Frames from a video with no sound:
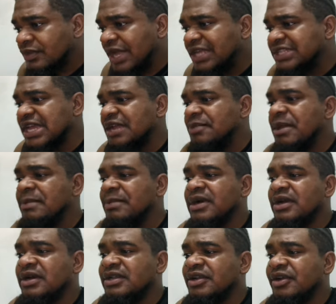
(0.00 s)
as I
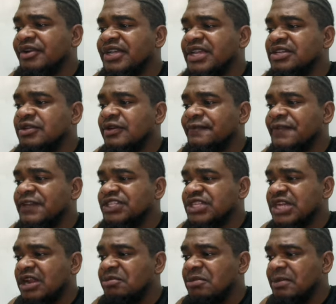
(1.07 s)
remember the hurricane not
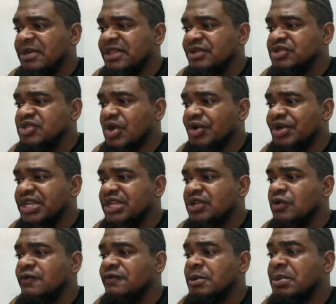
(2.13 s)
finishing, I remember there was a hurricane
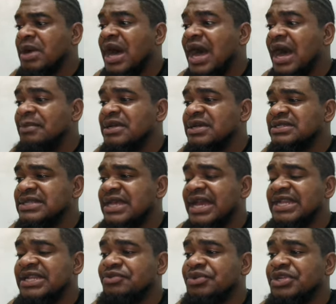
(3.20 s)
over Bahamas
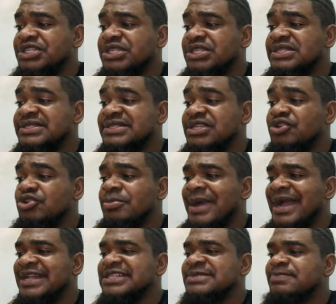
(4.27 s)
and it reached 0
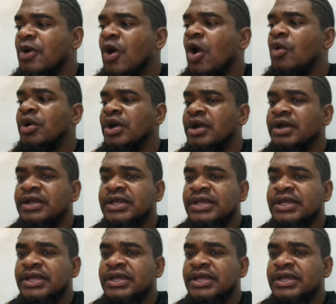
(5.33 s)
miles per hour.